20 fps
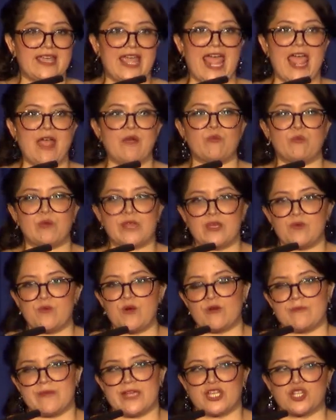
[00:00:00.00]
and we
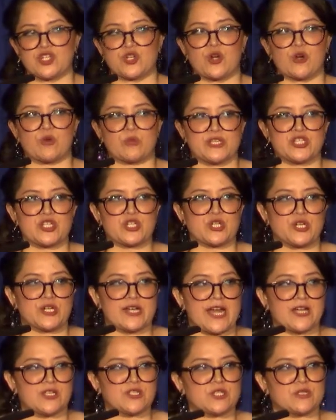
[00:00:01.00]
will make sure we turn
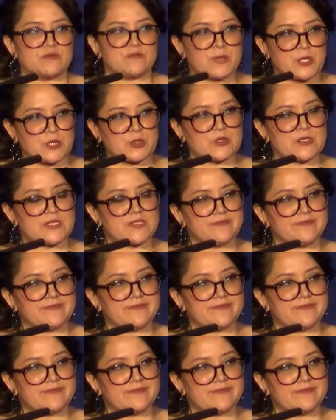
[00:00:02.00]
out to vote.